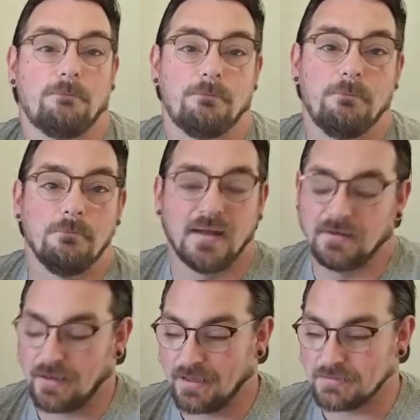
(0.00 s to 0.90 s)

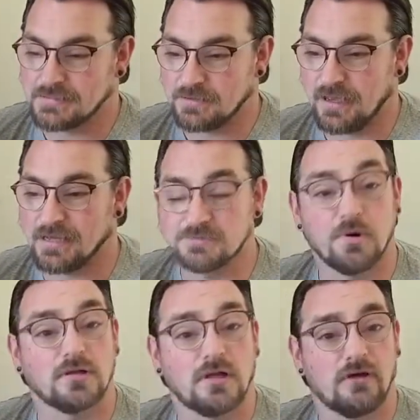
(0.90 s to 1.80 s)
meant I had to
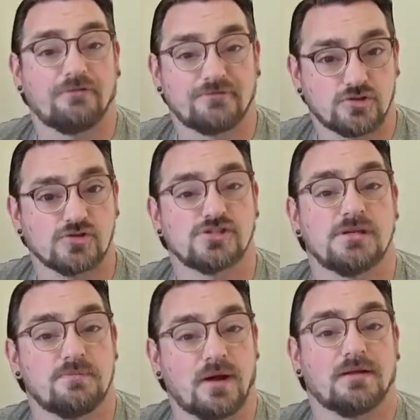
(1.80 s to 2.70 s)
put a lot of trust
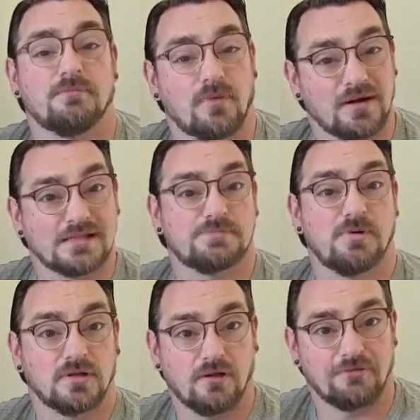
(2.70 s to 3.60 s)
in Brandon. Brandon had to put
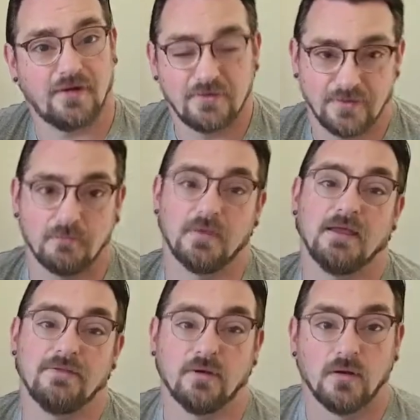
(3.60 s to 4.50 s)
a lot of faith in
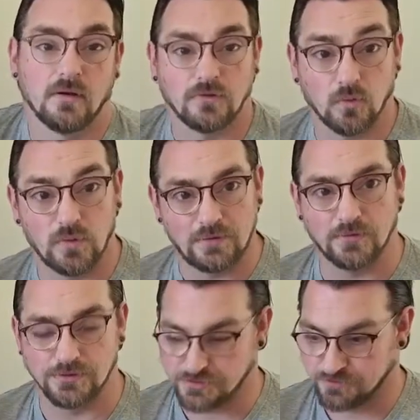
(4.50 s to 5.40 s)
me that we
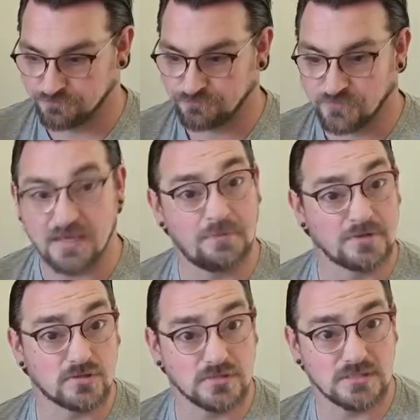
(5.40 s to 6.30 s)
would keep
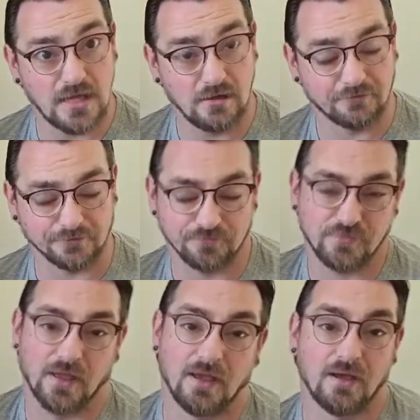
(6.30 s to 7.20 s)
each other safe,
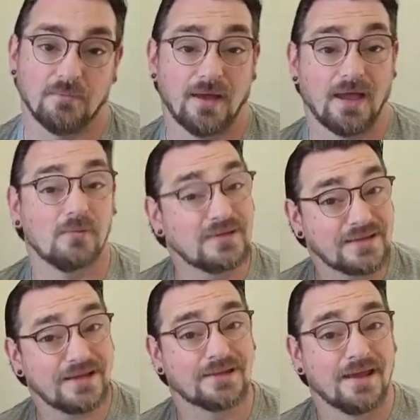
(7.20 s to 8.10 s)
and we
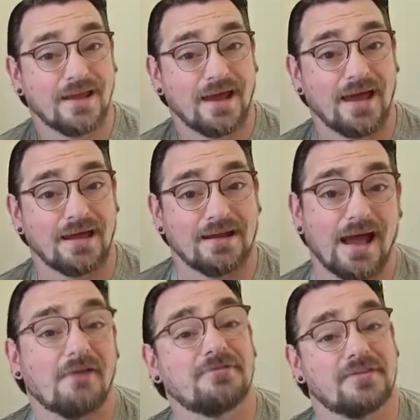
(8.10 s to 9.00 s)
did. And
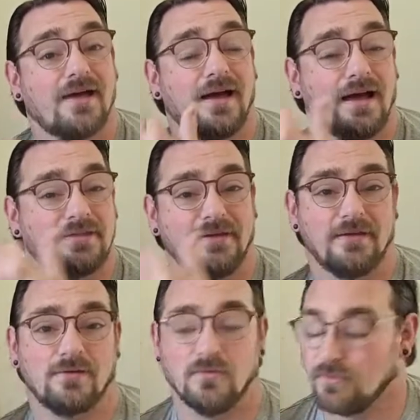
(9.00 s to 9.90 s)
after that, I
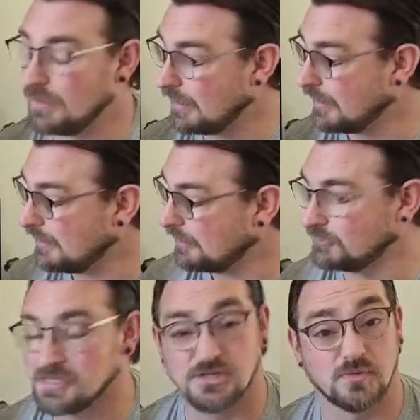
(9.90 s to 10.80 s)
think our
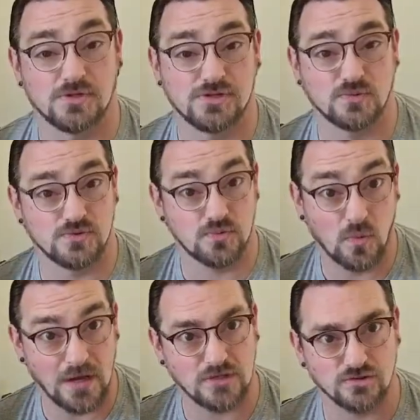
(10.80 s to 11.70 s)
relationship was
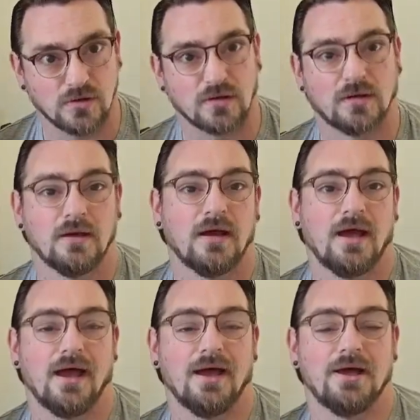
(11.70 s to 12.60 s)
way stronger,
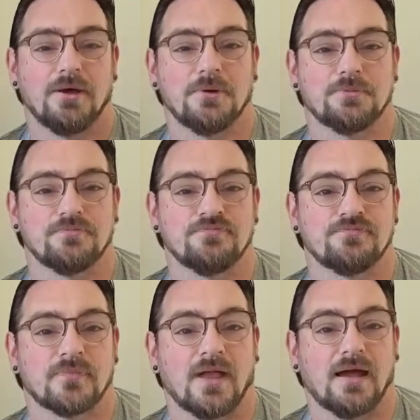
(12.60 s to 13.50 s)
and
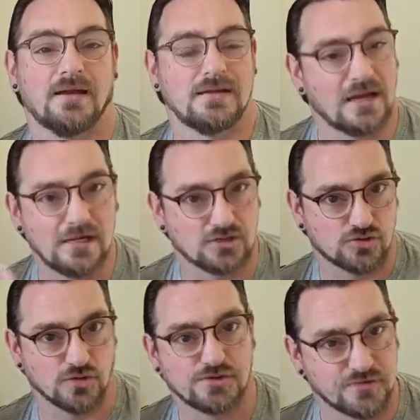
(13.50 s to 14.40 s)
his
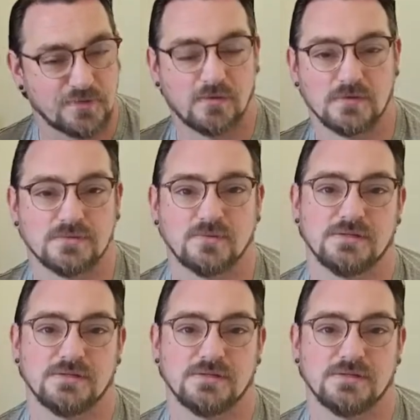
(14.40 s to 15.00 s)
trust for me was